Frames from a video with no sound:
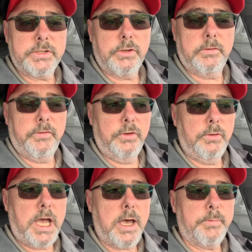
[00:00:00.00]
So if
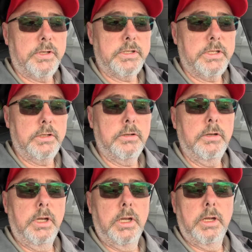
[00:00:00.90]
you happen to
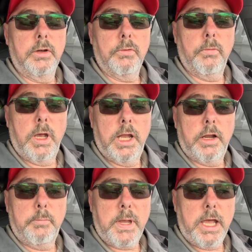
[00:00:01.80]
run
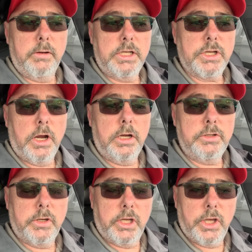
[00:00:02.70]
out of battery charge,
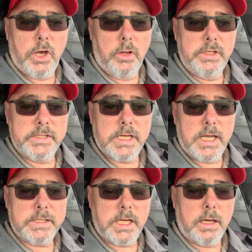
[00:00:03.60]
you can call these
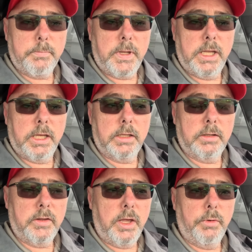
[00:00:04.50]
guys up,
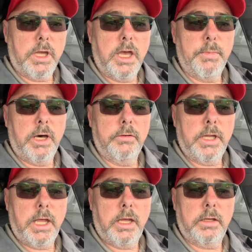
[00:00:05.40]
and they will come out
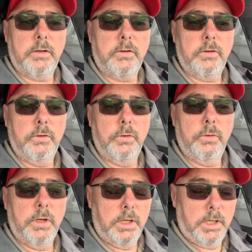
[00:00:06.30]
and do